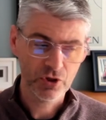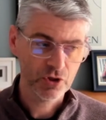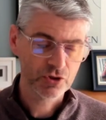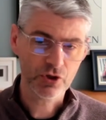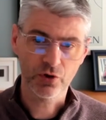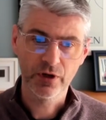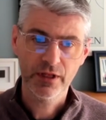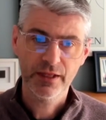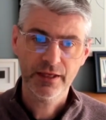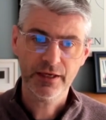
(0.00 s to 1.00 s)
So
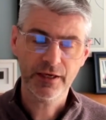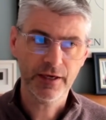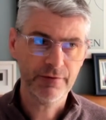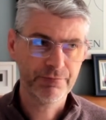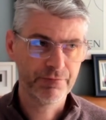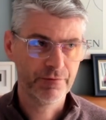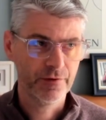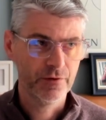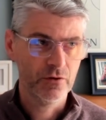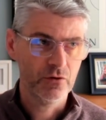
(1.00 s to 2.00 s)
if
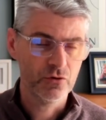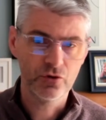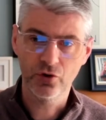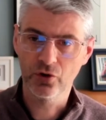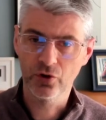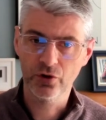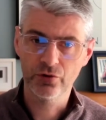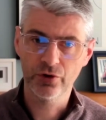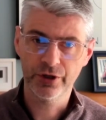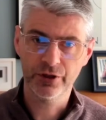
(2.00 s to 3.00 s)
you're
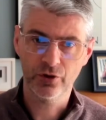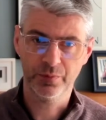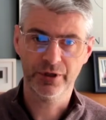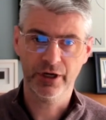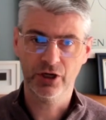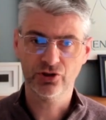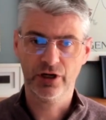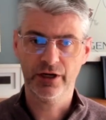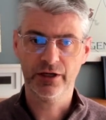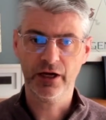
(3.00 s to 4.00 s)
running your podiatry
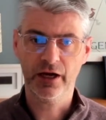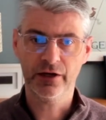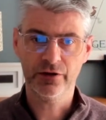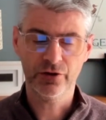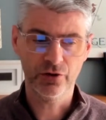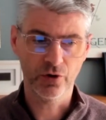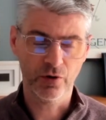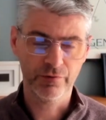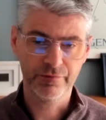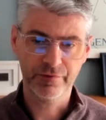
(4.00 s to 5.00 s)
clinic and
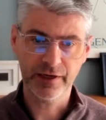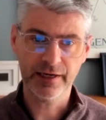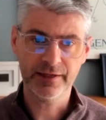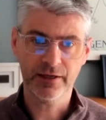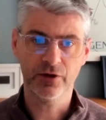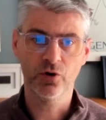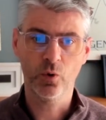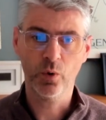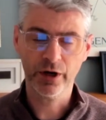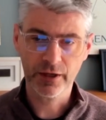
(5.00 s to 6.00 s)
you're feeling that you're
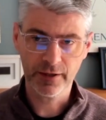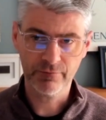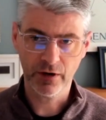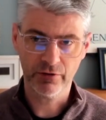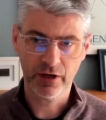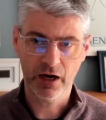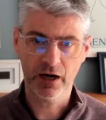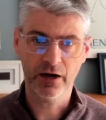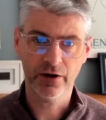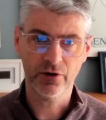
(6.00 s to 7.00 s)
working very
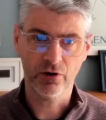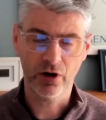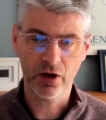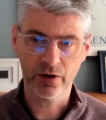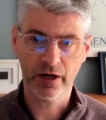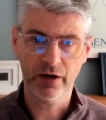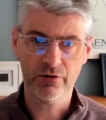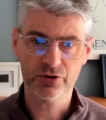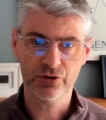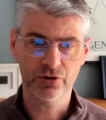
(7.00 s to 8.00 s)
hard or long
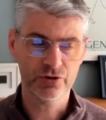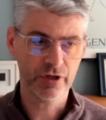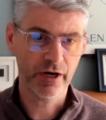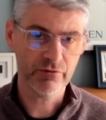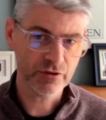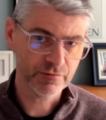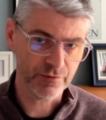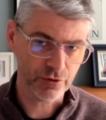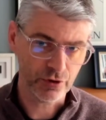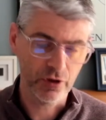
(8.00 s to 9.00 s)
hours or your diary's
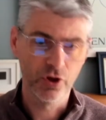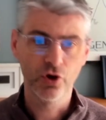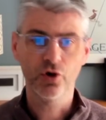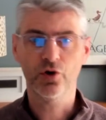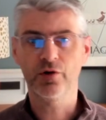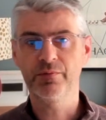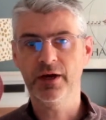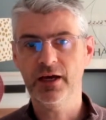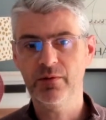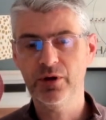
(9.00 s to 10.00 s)
full, or
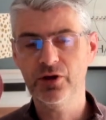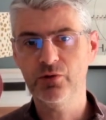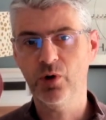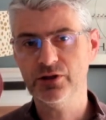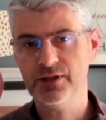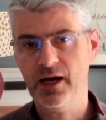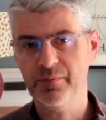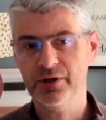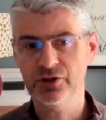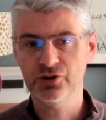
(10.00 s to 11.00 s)
maybe what's
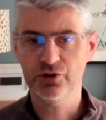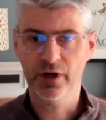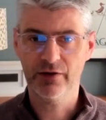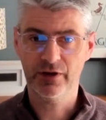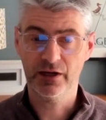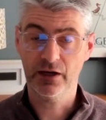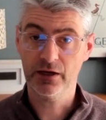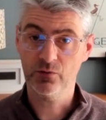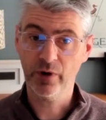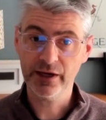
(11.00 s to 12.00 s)
happening is you have
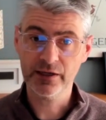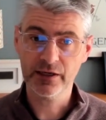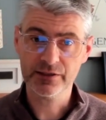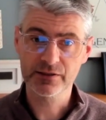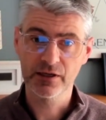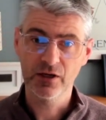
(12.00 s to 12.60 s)
a waiting list